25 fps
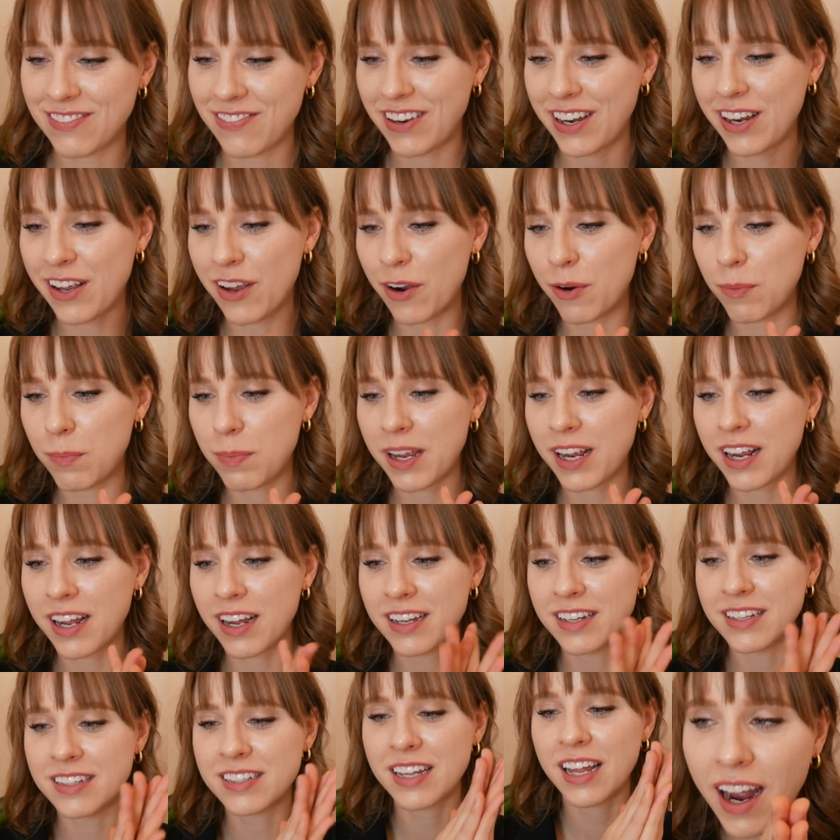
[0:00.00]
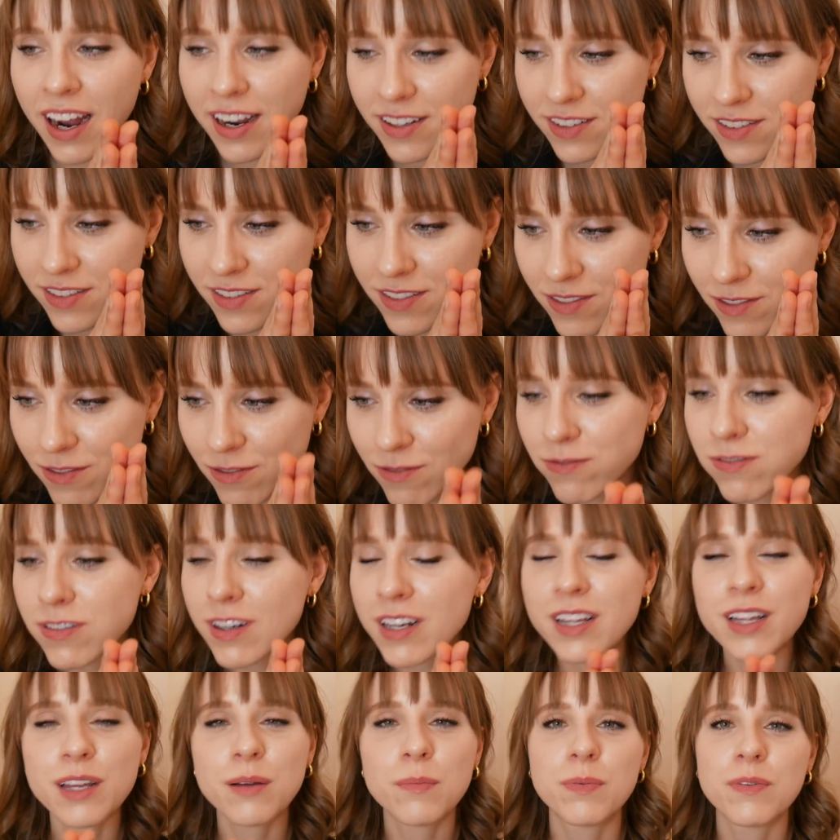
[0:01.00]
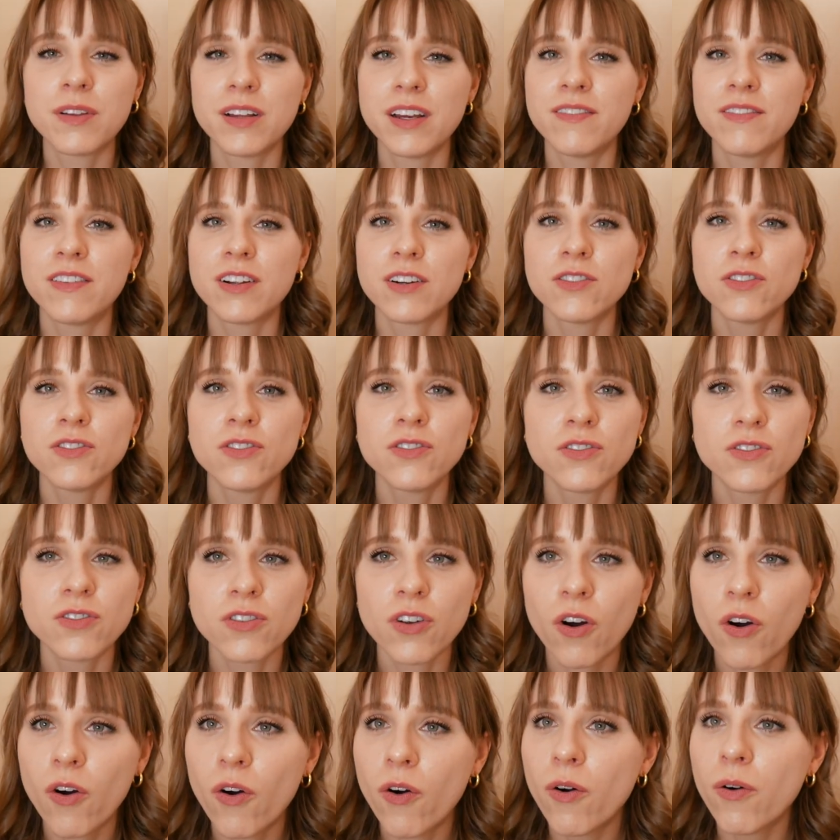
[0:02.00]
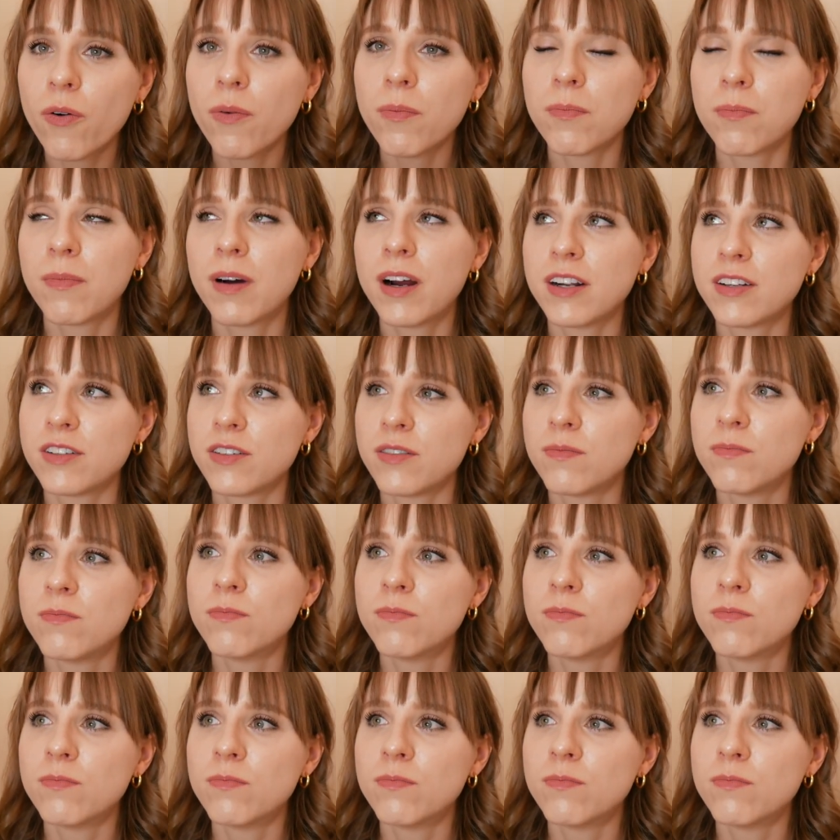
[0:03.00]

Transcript: video because I really believe there's so much